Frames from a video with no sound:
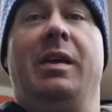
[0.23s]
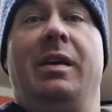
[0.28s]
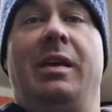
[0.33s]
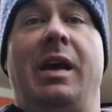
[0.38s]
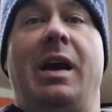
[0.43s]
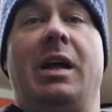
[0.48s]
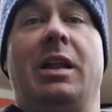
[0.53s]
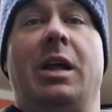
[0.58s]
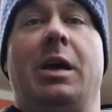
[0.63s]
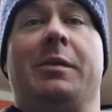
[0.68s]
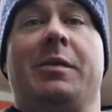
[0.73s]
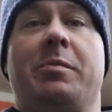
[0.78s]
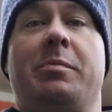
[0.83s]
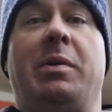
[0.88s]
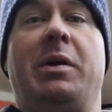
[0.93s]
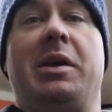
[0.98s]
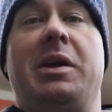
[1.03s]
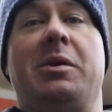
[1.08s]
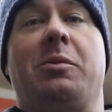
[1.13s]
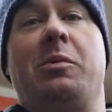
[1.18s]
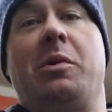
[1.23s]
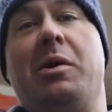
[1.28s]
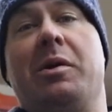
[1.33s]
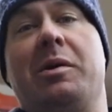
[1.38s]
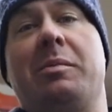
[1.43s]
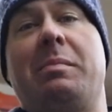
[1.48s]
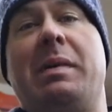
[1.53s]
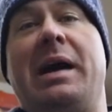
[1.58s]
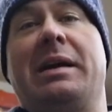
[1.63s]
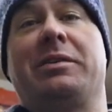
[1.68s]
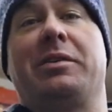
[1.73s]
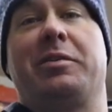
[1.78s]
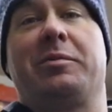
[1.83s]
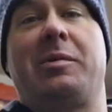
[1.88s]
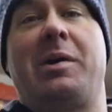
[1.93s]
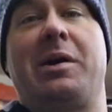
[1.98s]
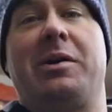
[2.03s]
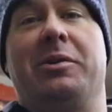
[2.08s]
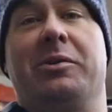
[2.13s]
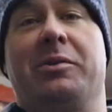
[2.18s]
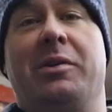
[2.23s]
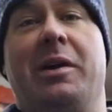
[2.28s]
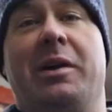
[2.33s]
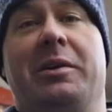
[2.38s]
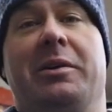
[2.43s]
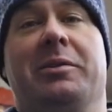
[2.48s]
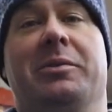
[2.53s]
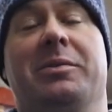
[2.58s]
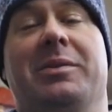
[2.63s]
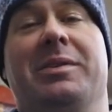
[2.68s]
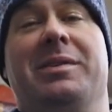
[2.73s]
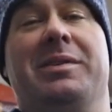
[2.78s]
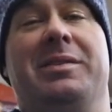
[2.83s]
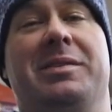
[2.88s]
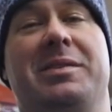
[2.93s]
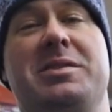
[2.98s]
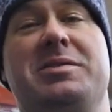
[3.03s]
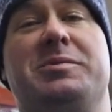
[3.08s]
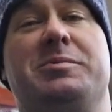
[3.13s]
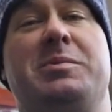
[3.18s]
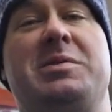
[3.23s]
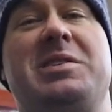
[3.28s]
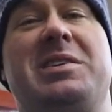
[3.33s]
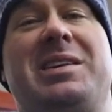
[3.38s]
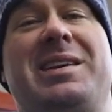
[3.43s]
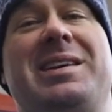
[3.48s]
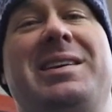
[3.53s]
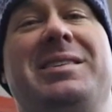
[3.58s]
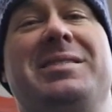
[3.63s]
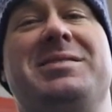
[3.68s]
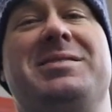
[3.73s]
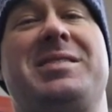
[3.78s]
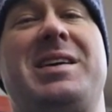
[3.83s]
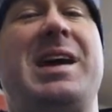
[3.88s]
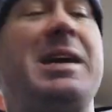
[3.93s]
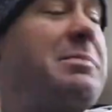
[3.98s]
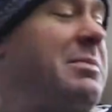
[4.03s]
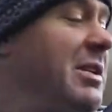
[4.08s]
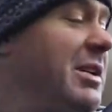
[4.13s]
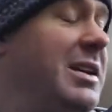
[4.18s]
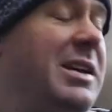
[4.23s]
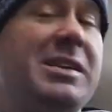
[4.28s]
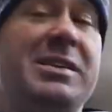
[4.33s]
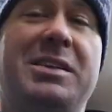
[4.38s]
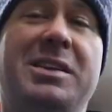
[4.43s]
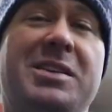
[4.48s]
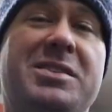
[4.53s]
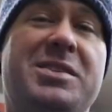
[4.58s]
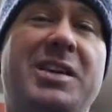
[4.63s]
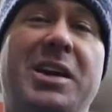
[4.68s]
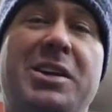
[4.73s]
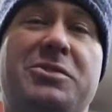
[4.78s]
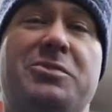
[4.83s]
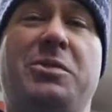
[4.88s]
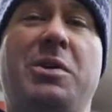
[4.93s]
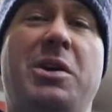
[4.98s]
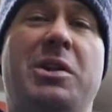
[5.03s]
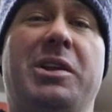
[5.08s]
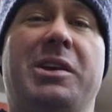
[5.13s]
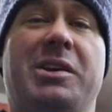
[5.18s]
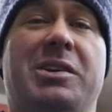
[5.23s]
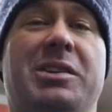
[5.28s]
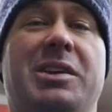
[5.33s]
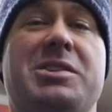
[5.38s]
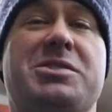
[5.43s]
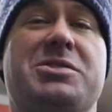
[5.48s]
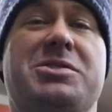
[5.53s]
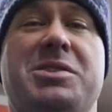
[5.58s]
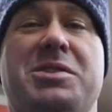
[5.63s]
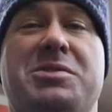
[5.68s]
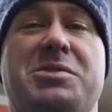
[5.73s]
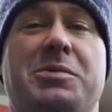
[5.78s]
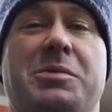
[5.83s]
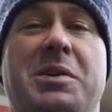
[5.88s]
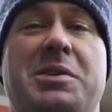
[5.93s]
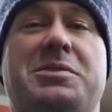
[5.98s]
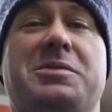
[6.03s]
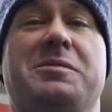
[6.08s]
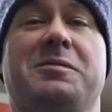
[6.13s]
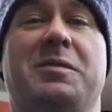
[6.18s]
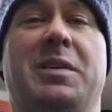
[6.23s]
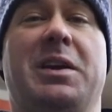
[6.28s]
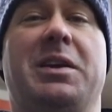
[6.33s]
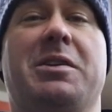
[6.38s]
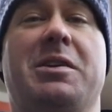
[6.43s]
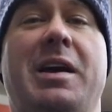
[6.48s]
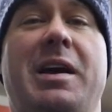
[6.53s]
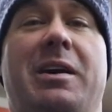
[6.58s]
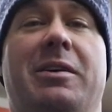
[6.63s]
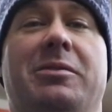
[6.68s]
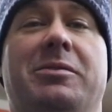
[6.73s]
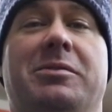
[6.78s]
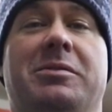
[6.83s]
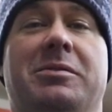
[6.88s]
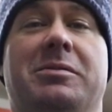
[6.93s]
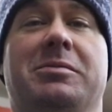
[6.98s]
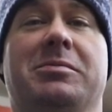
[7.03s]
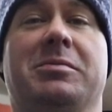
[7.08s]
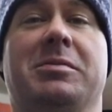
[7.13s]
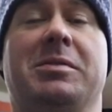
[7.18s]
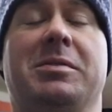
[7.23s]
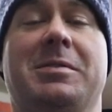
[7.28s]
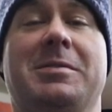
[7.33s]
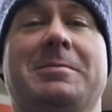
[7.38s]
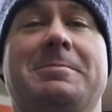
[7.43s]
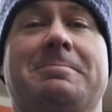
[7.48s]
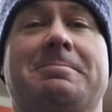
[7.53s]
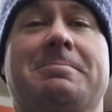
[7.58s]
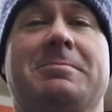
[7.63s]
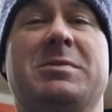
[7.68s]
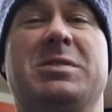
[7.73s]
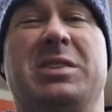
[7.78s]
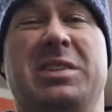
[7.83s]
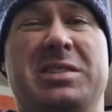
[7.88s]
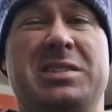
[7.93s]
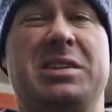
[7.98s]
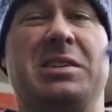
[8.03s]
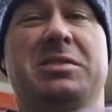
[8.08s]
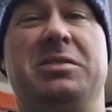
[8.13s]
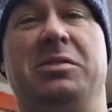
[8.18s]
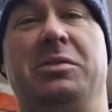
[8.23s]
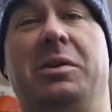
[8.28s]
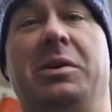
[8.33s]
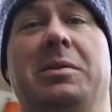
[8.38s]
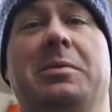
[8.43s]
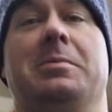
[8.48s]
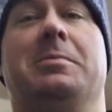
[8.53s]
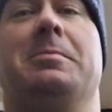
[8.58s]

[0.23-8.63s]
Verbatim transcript: Hello everybody and welcome back to Throttle Grotto. This week it is time to get this hydraulic clutch situation figured out. So let's get to it.